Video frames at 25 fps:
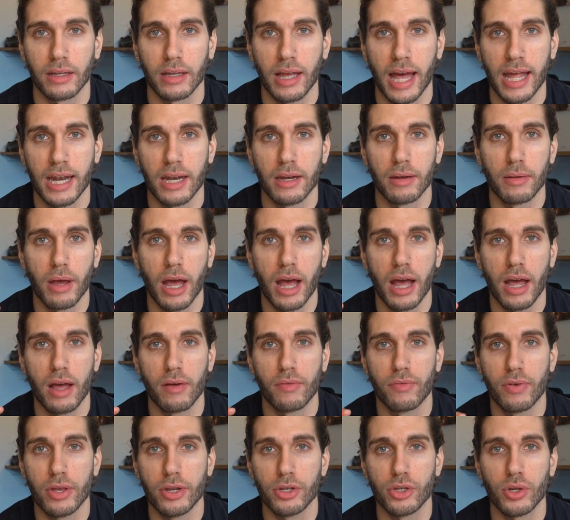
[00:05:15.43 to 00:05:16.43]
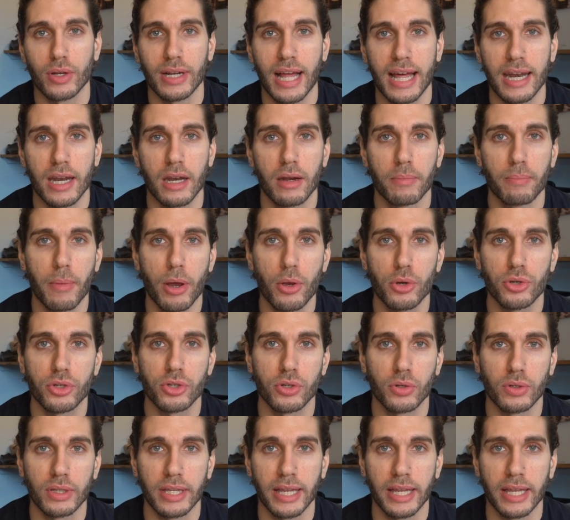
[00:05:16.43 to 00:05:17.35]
and a visual and an emotional